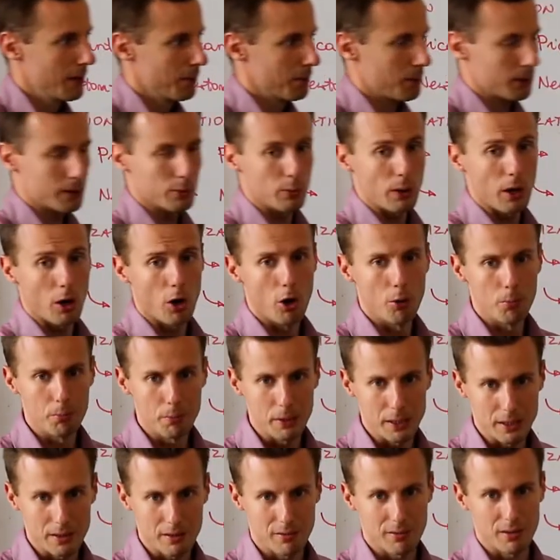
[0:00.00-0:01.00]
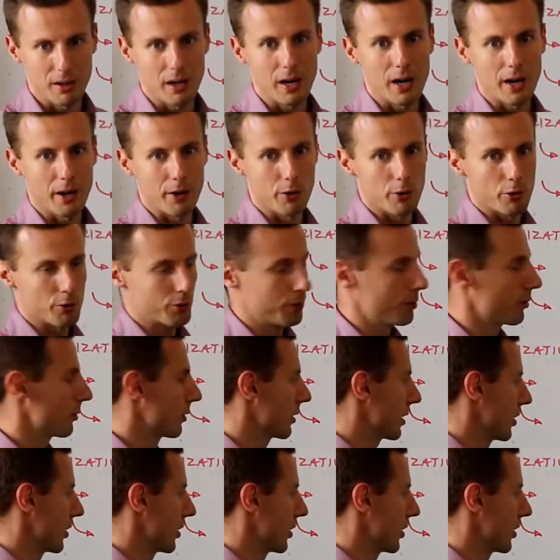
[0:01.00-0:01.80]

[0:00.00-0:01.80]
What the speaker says: But we omit the higher order